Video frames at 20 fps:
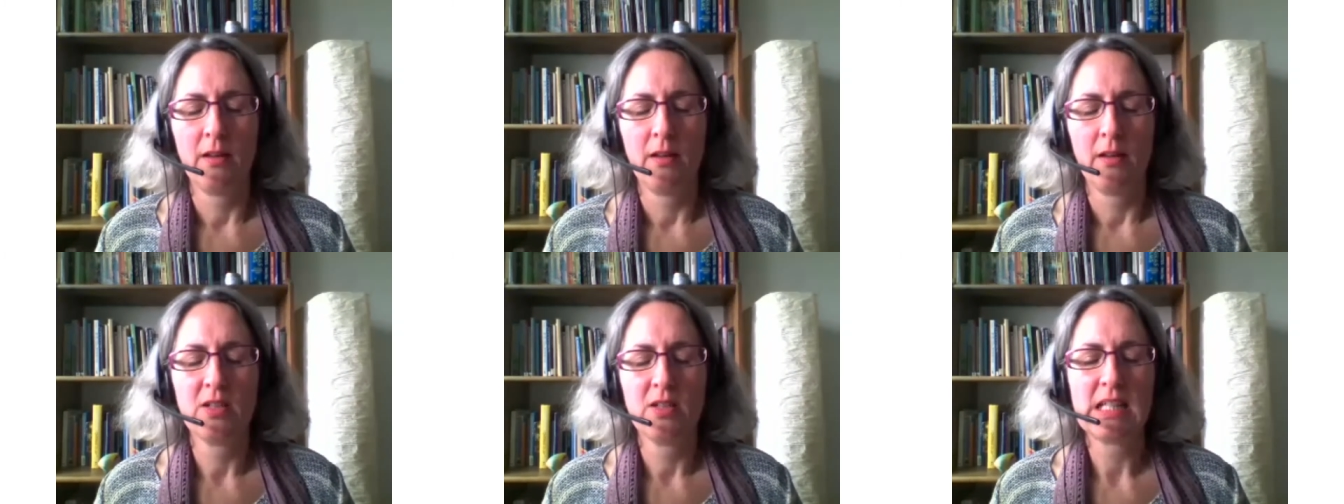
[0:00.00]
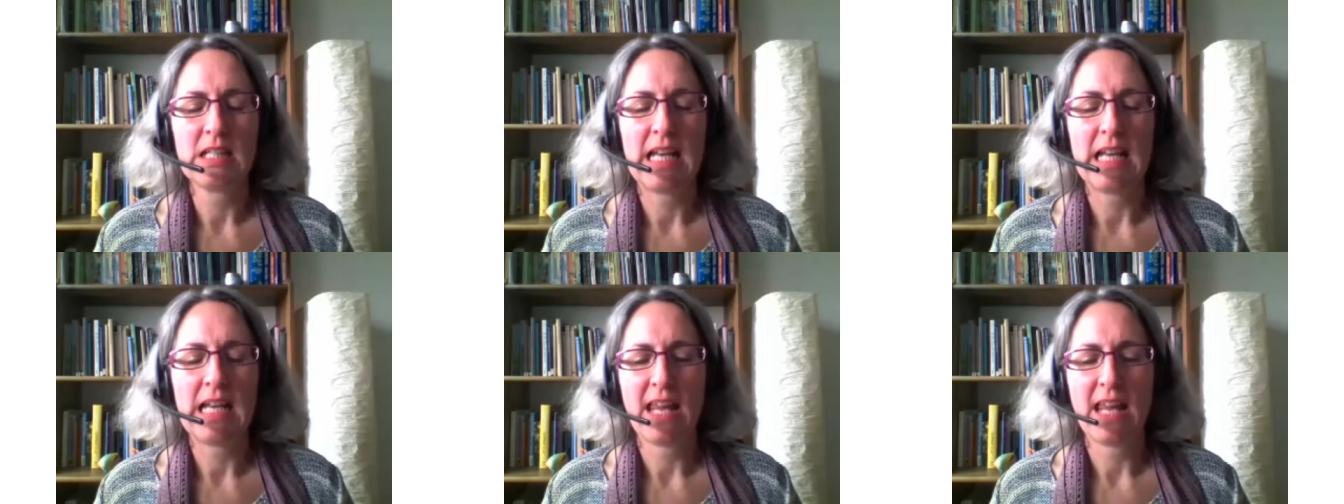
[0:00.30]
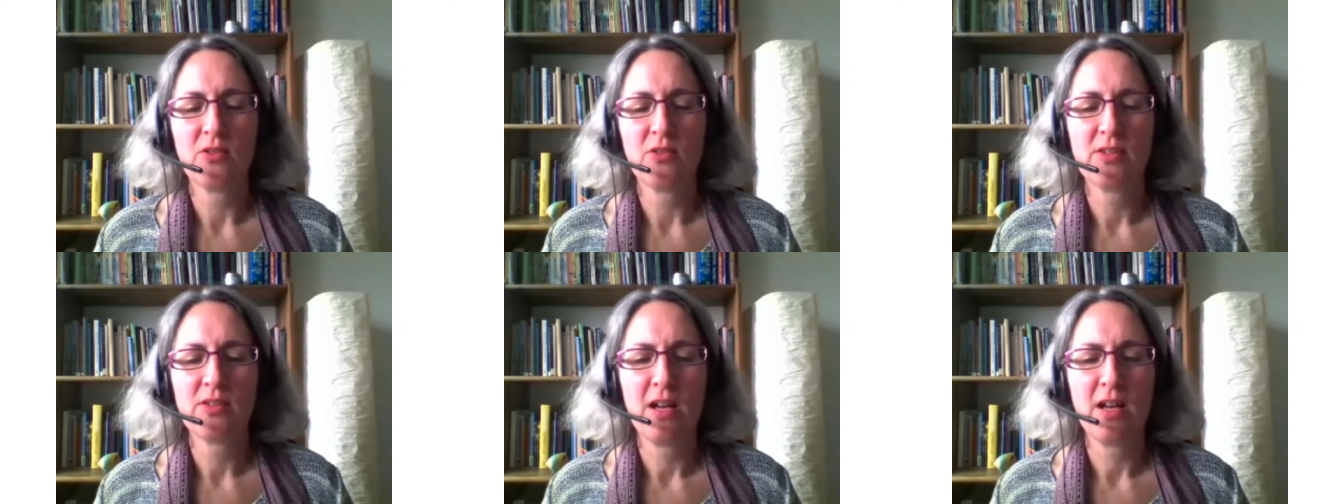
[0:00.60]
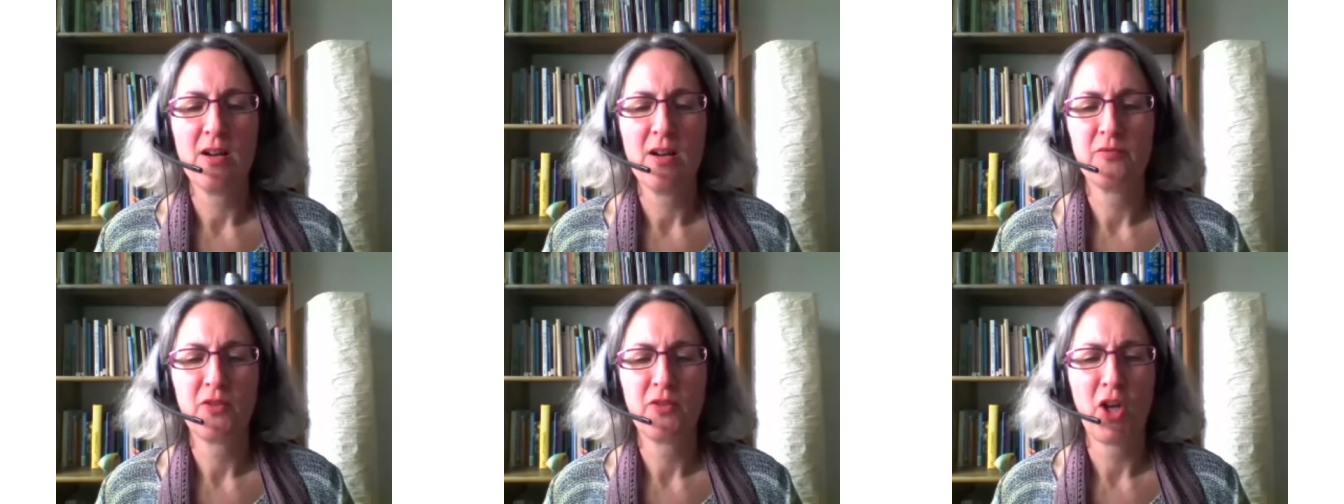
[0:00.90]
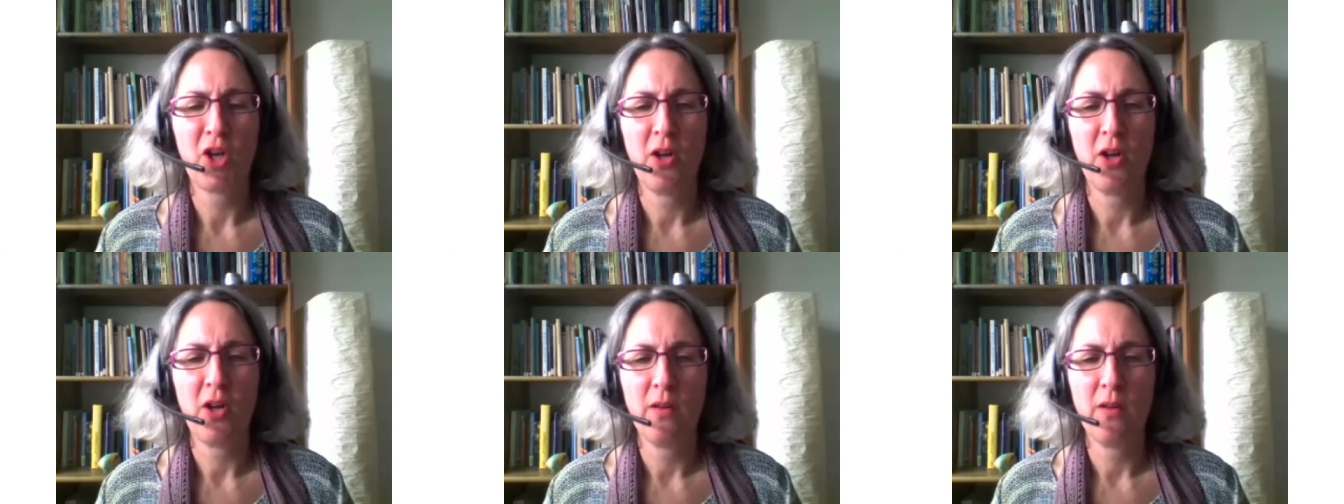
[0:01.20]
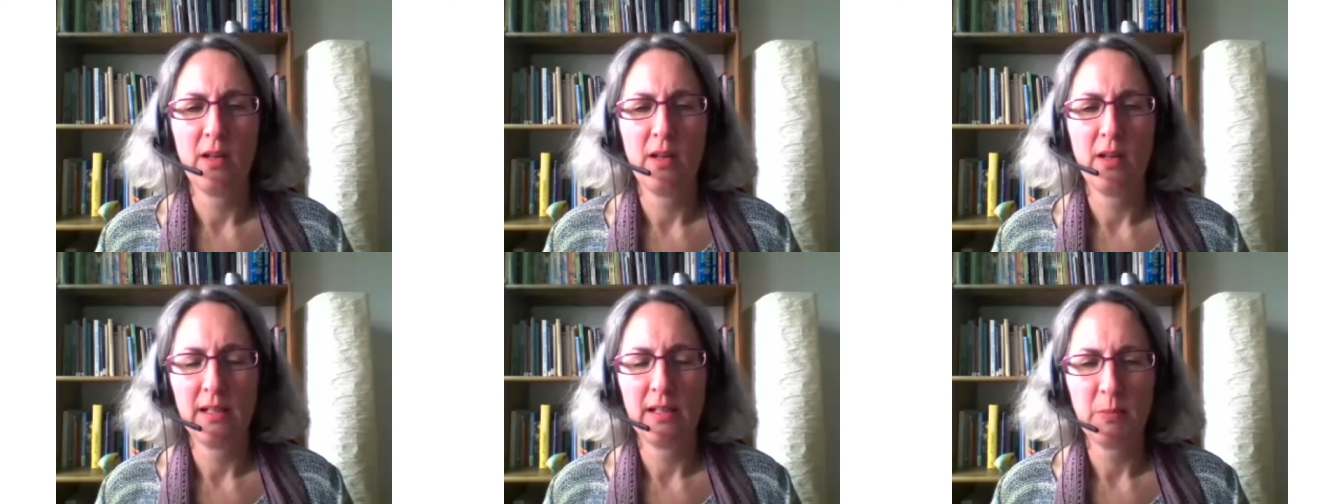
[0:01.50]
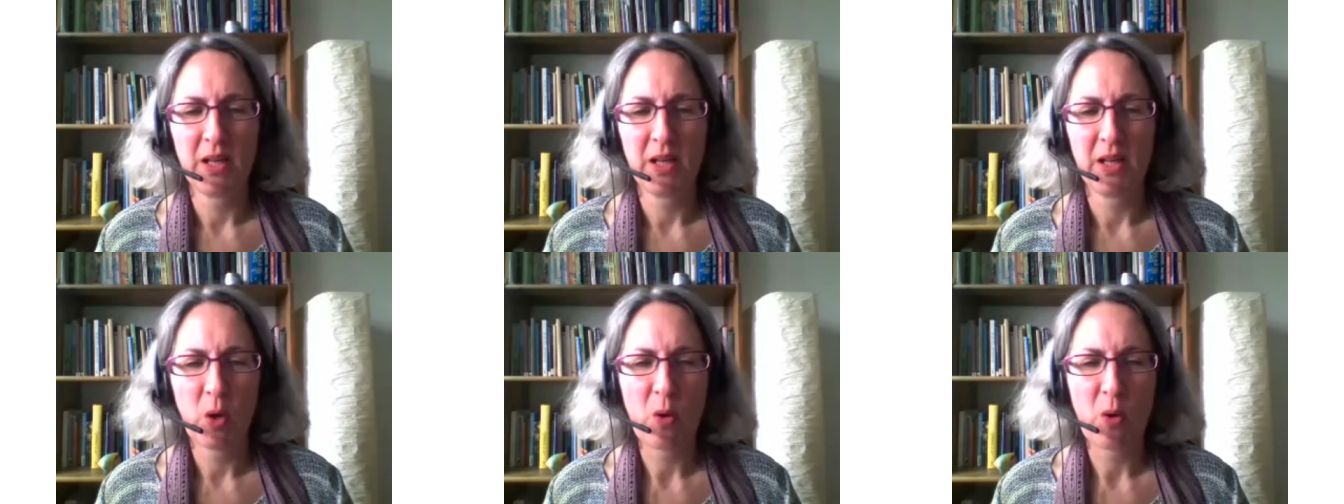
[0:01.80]
Just let yourself go a little
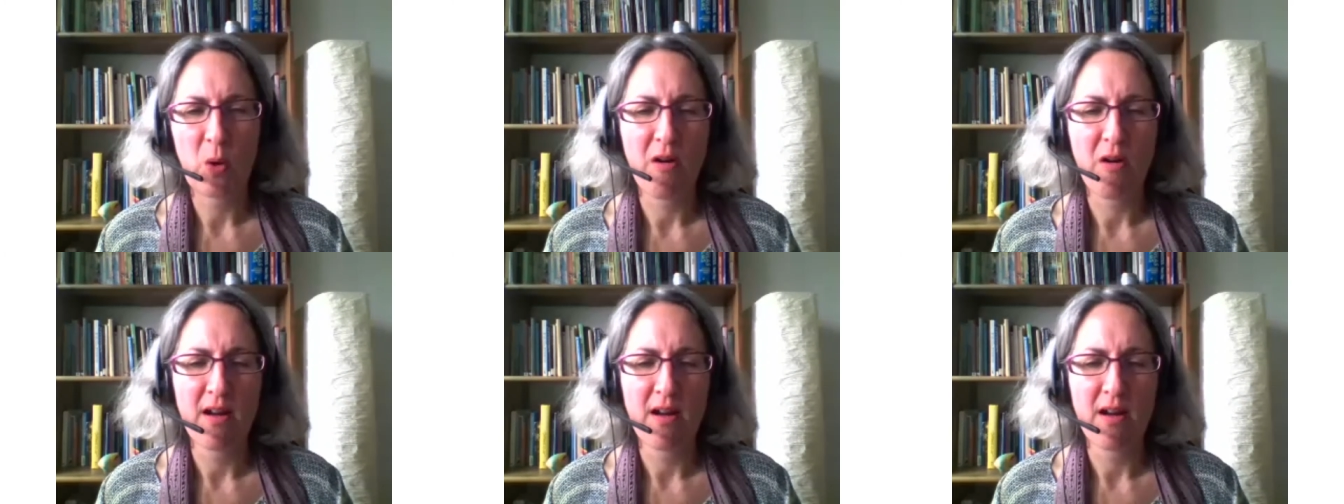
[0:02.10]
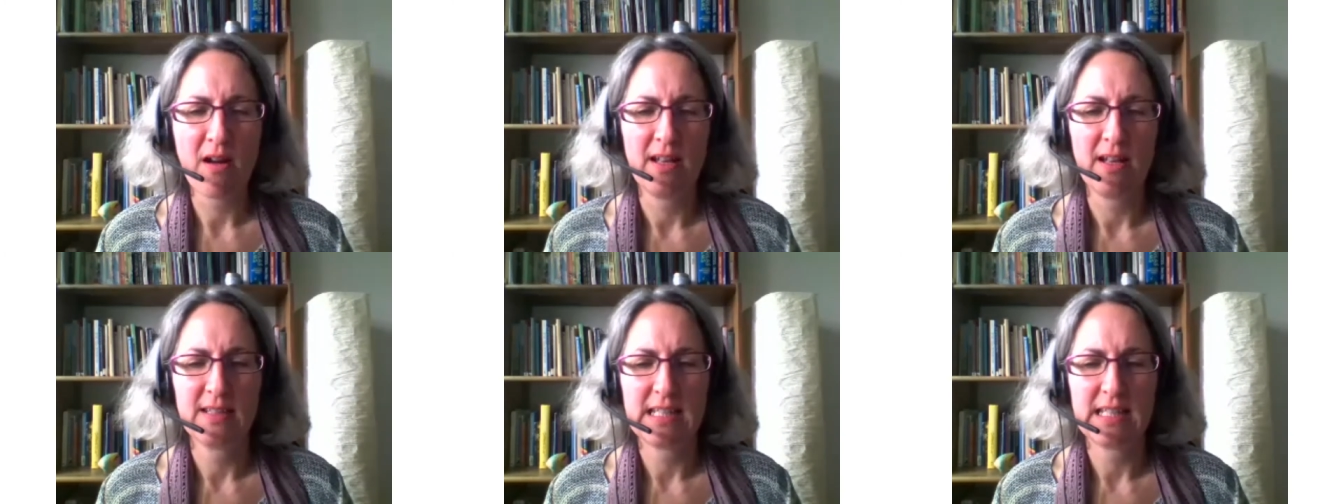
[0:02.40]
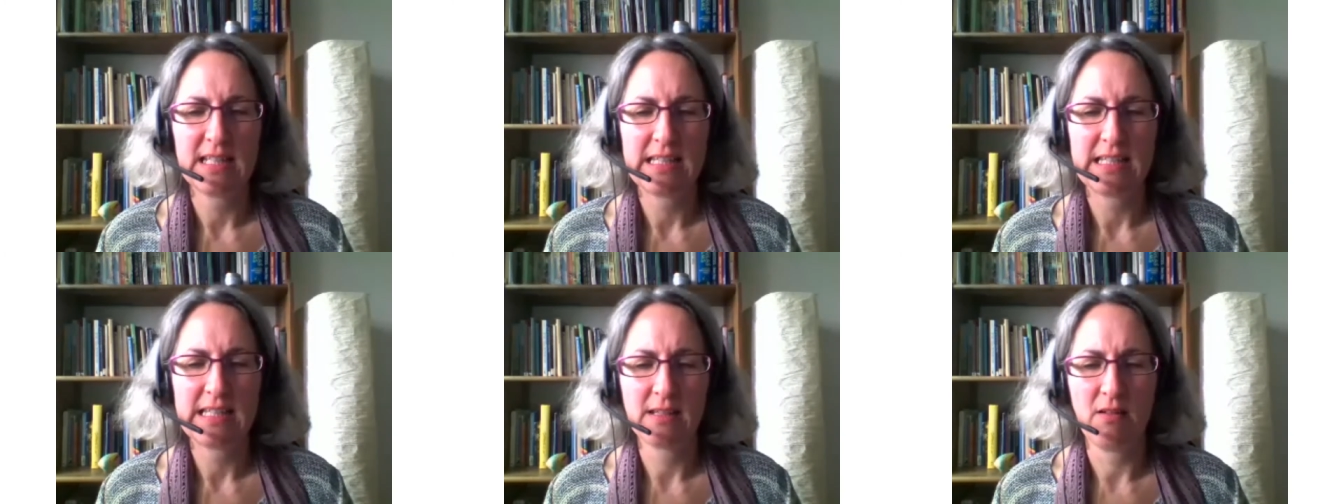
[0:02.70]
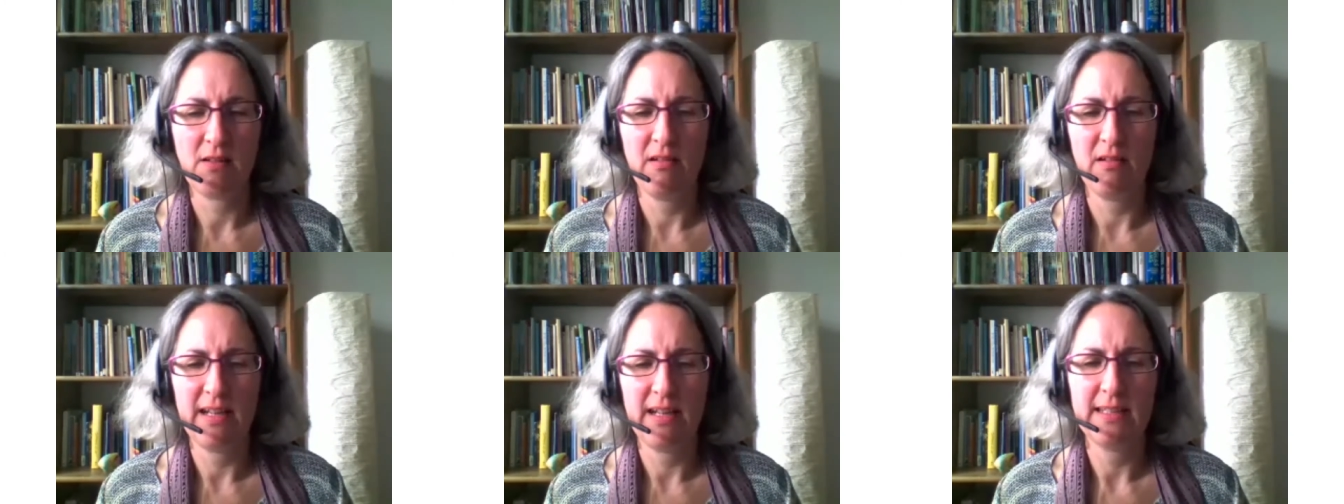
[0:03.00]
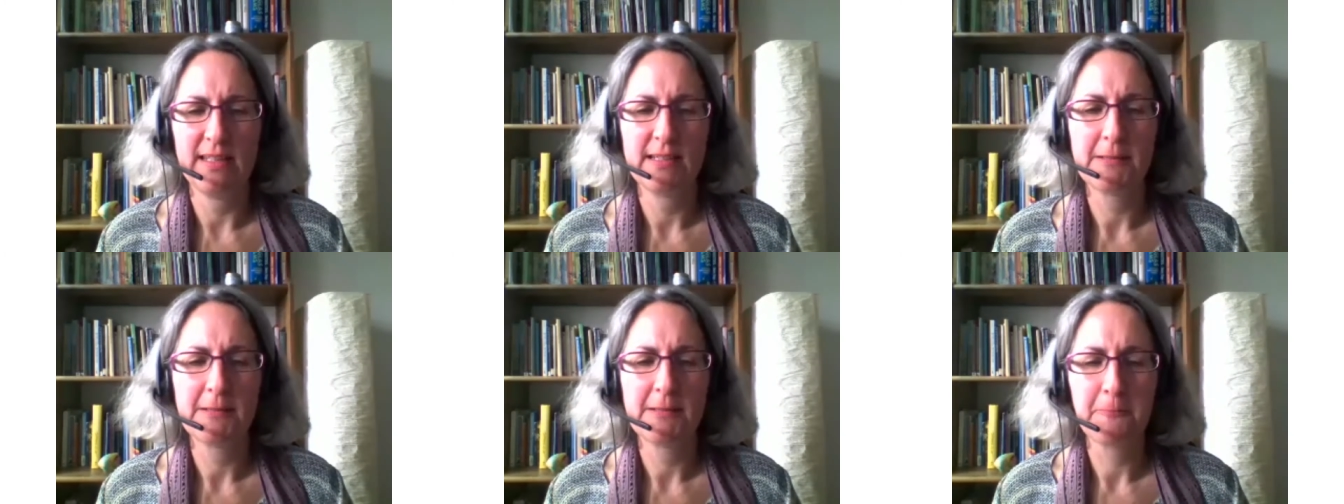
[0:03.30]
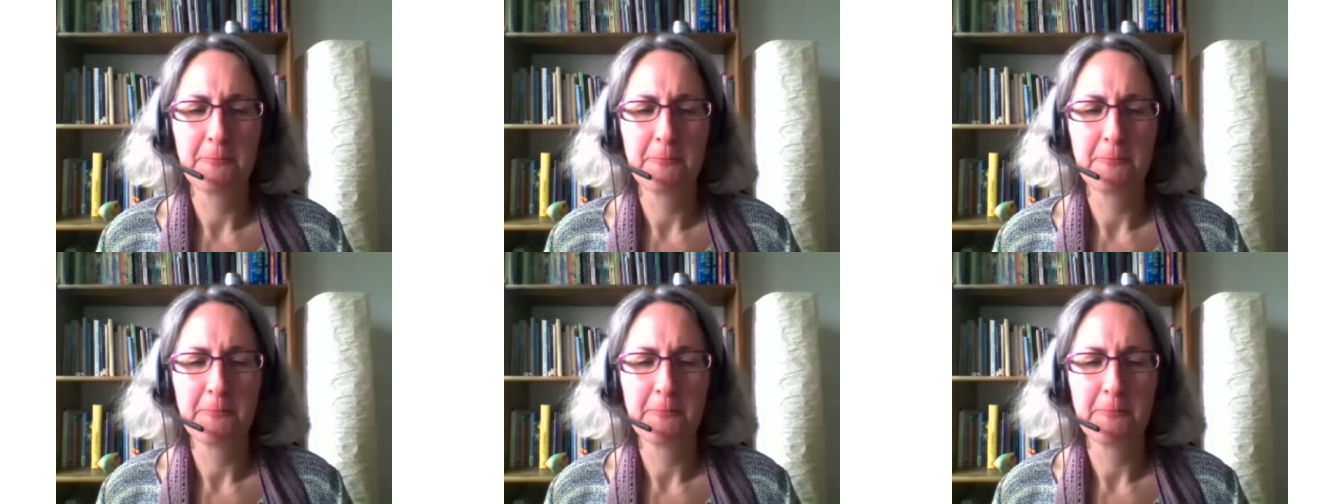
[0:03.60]
bit quiet inside.